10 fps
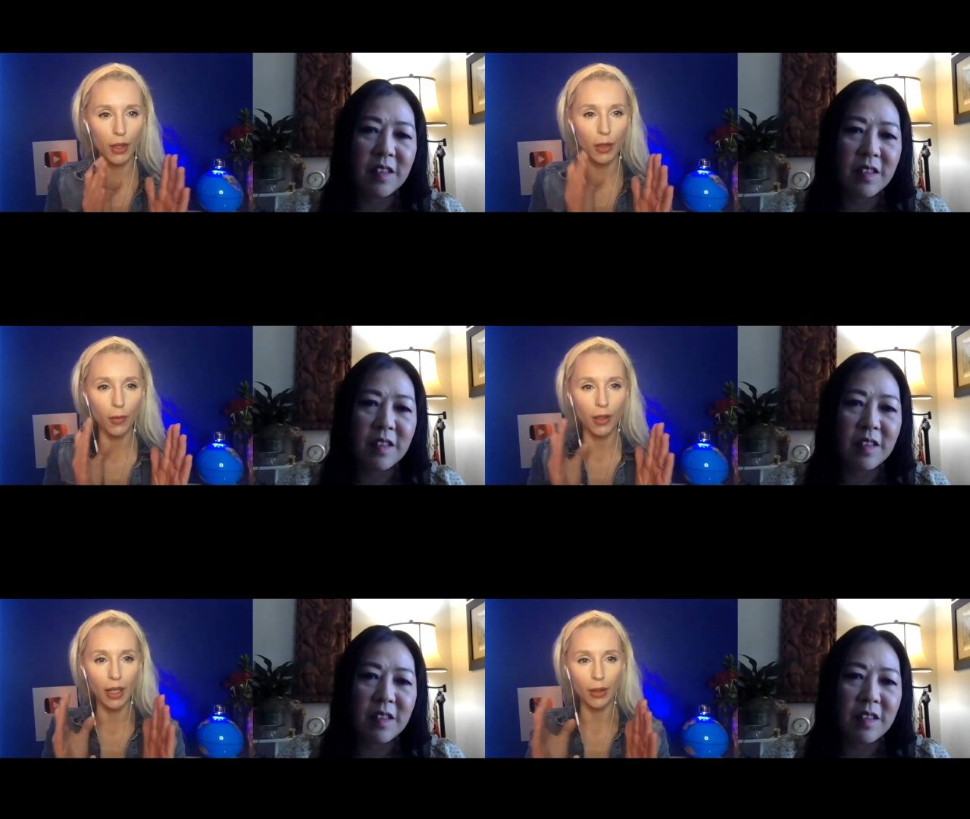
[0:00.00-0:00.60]

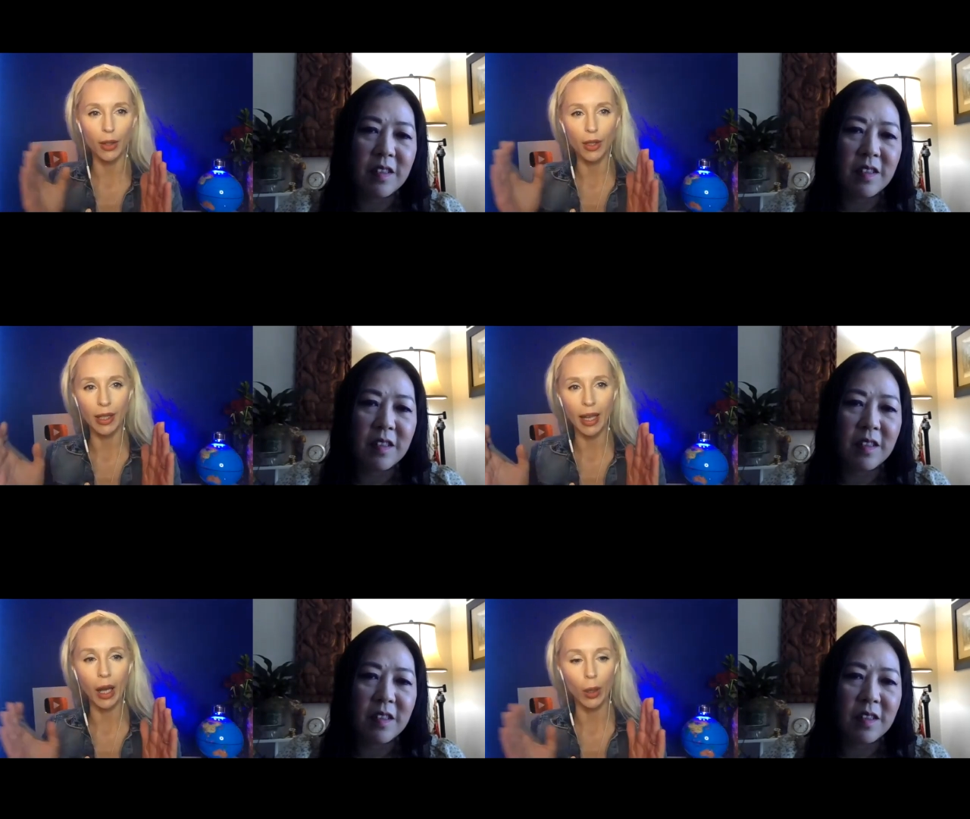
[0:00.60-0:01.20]
Speaker 1: different other
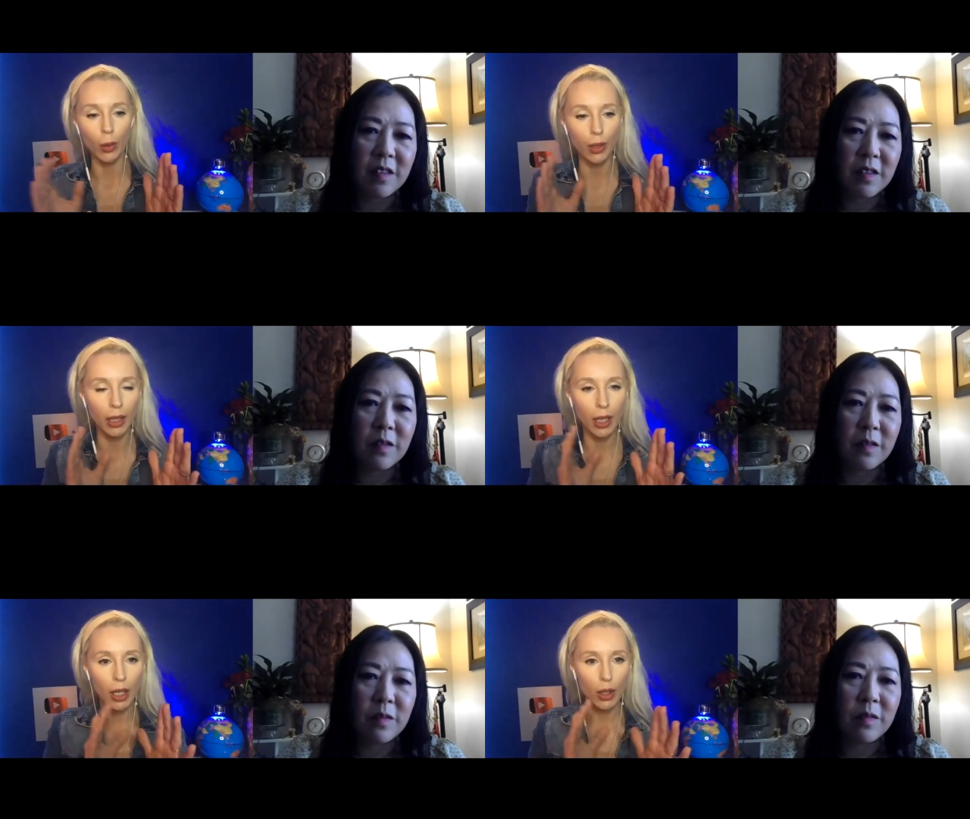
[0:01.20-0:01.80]
sounds
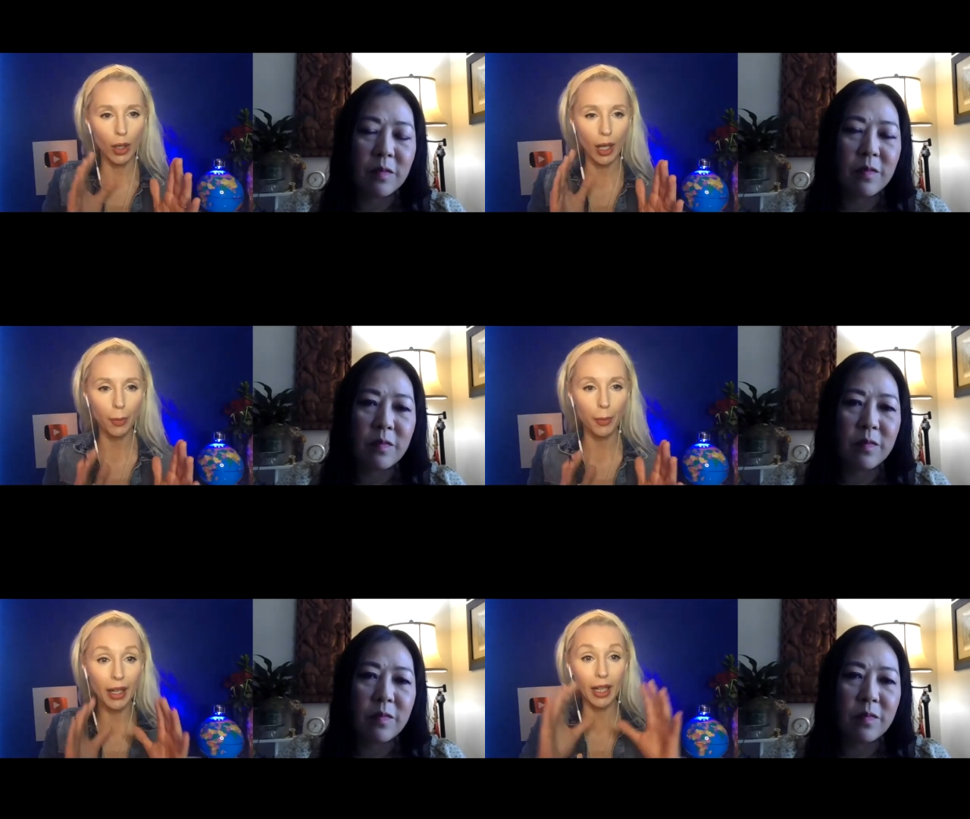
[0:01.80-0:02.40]
to help
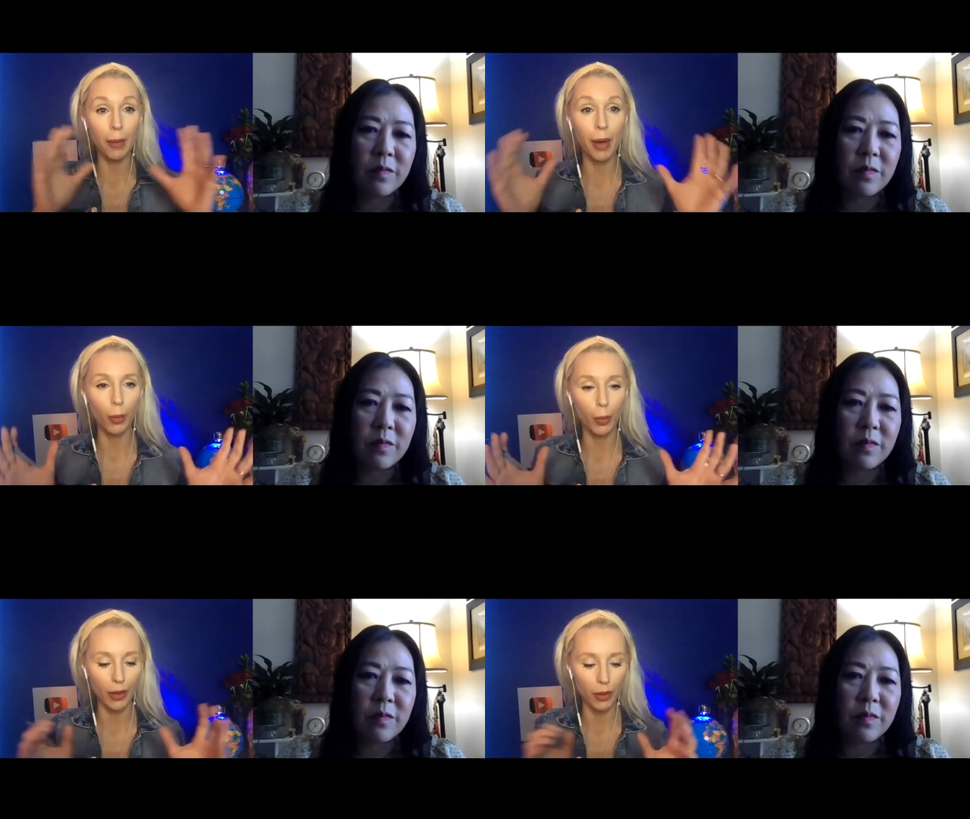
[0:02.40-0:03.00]
me come up
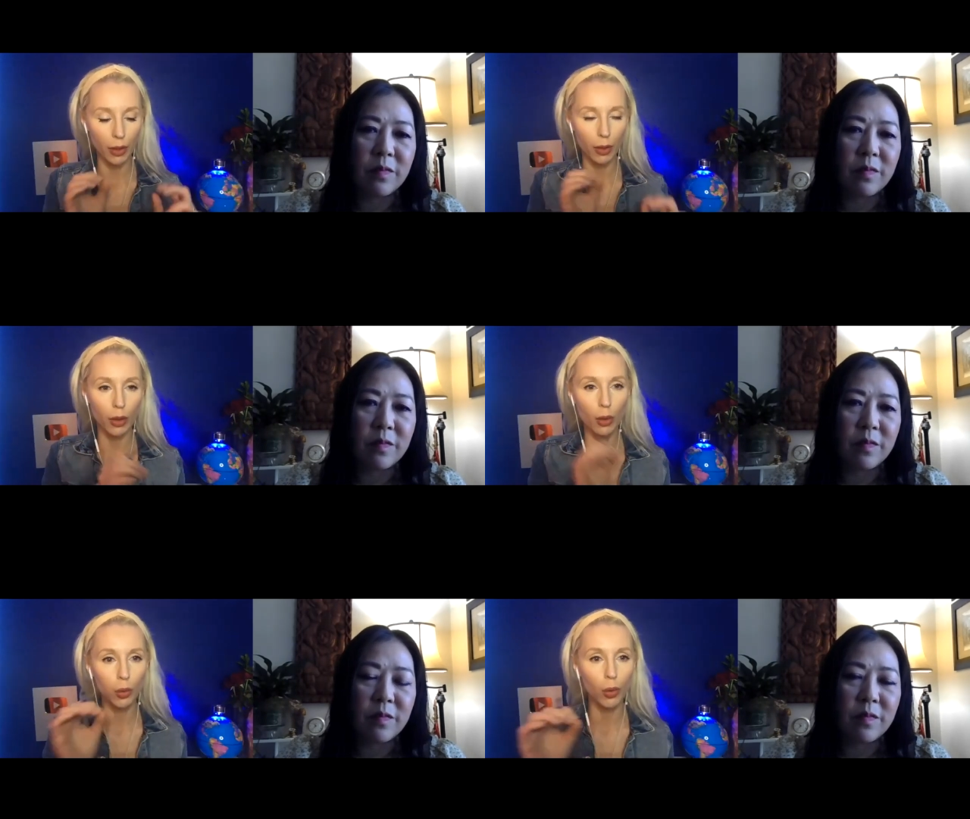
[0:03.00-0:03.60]
with
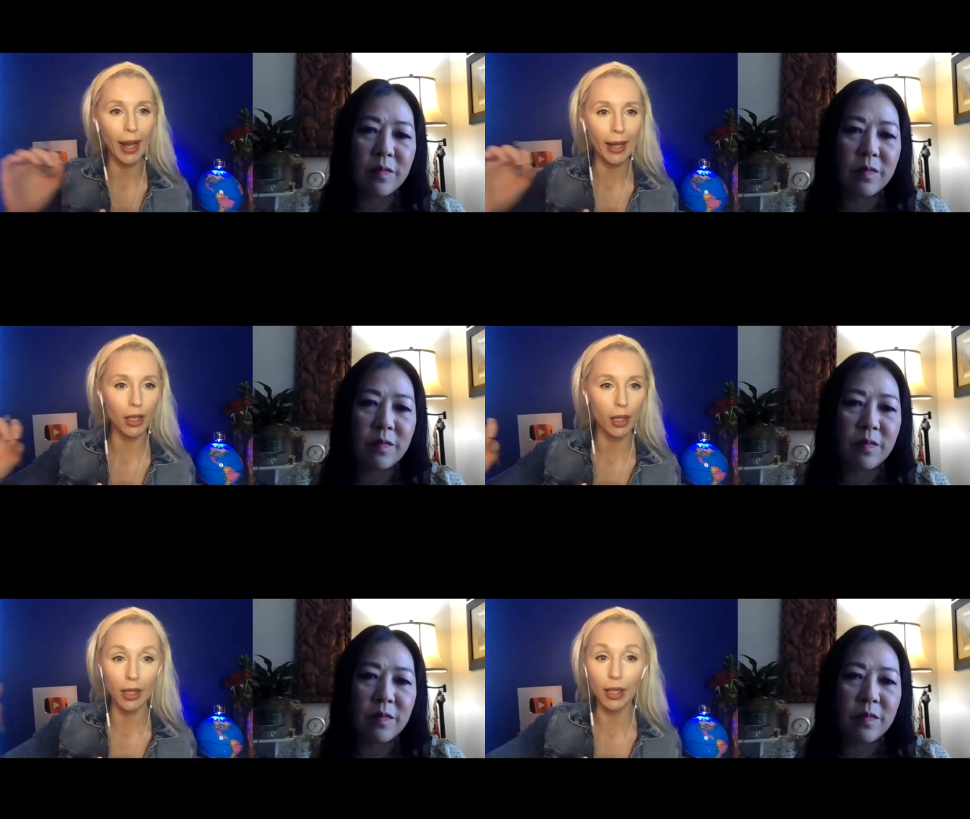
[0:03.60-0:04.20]
the right
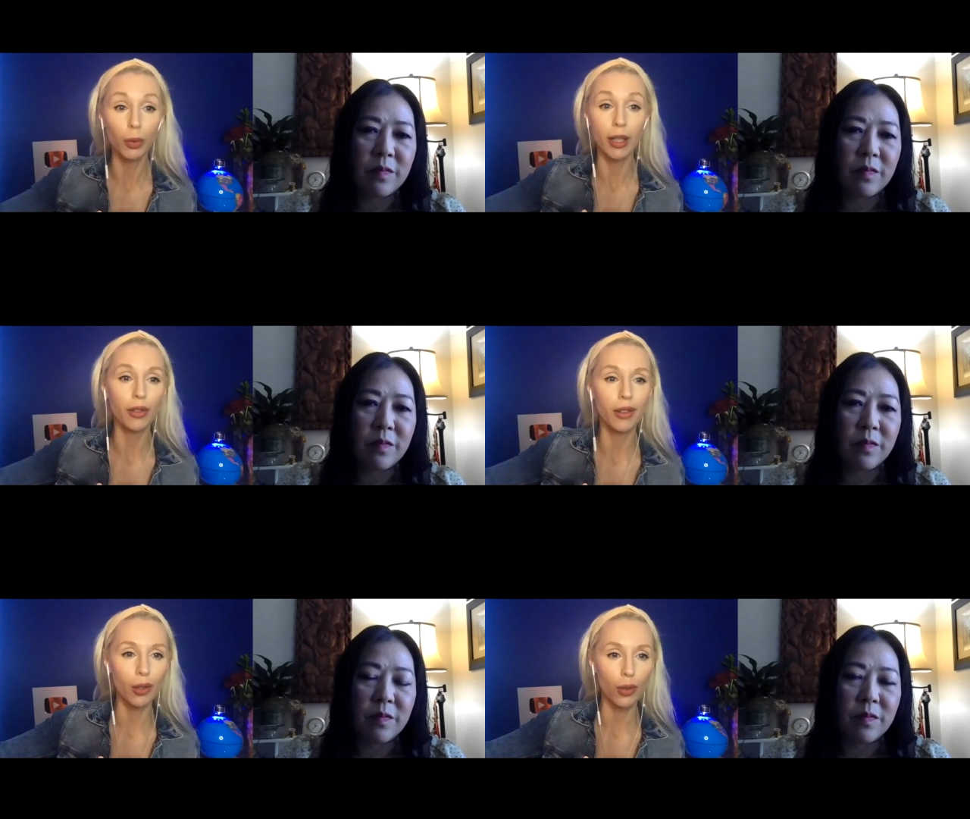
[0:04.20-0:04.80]
thing, whatever
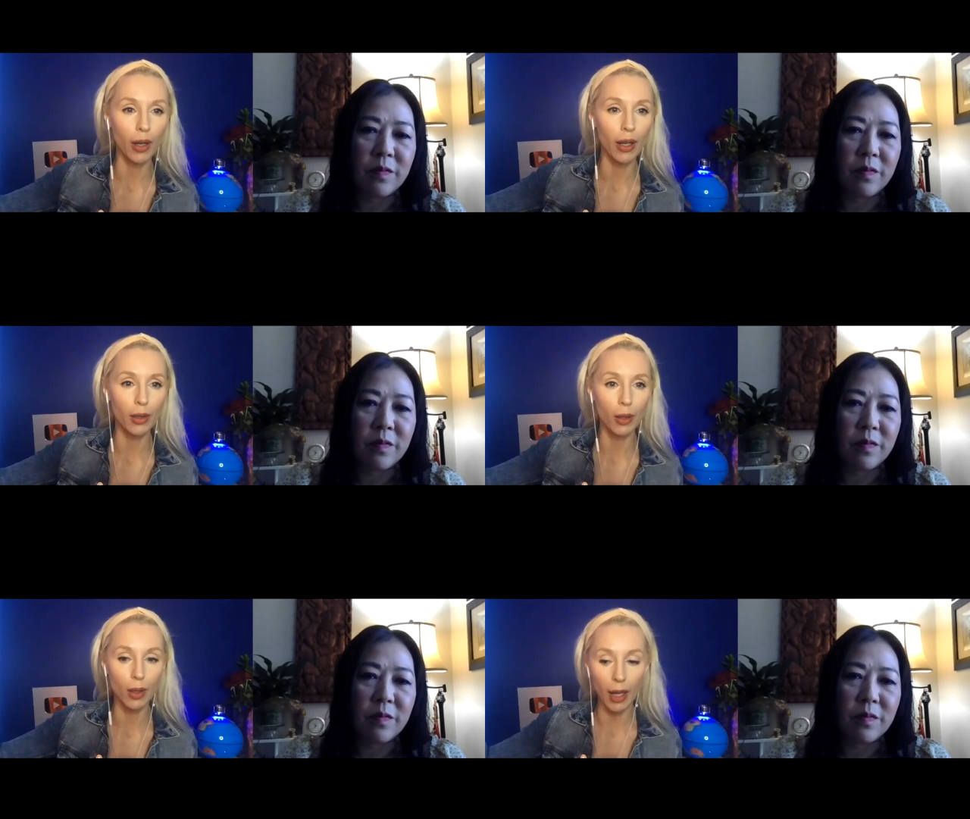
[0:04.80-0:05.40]
they're trying
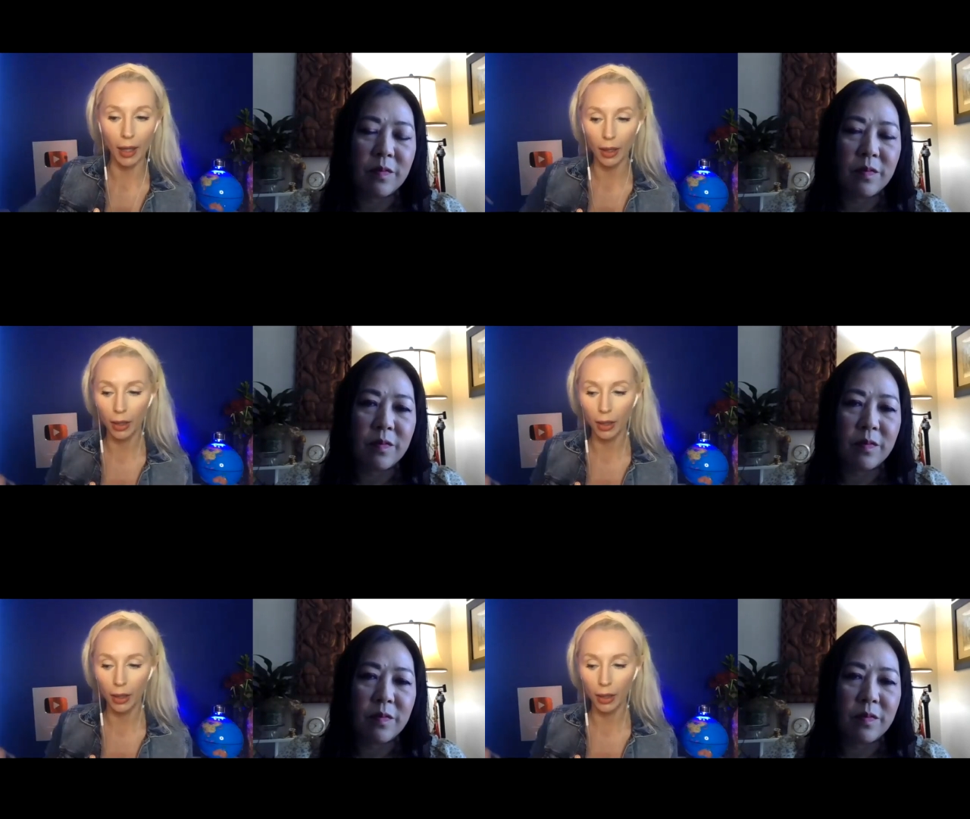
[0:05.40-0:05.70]
to say.